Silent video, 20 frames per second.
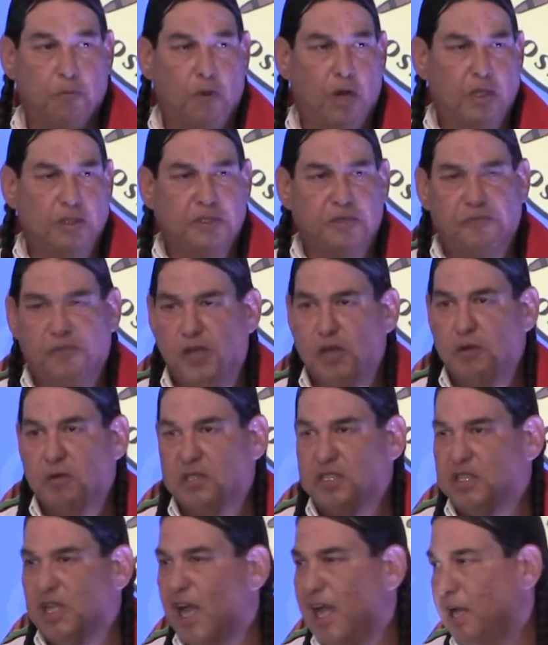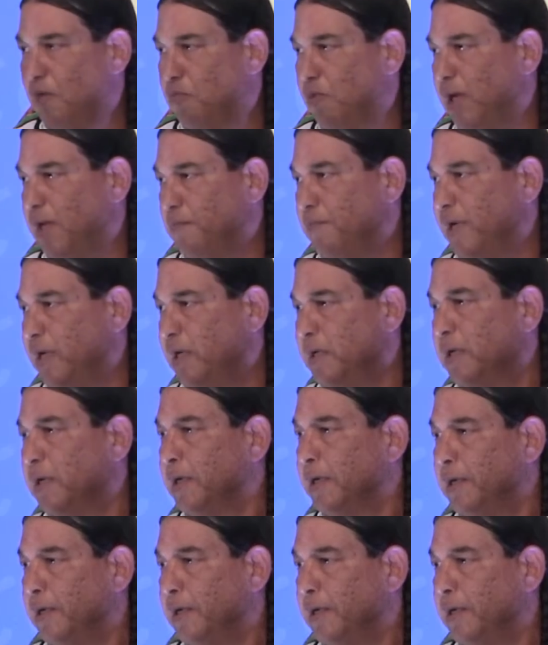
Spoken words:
Ones of you have stayed with me.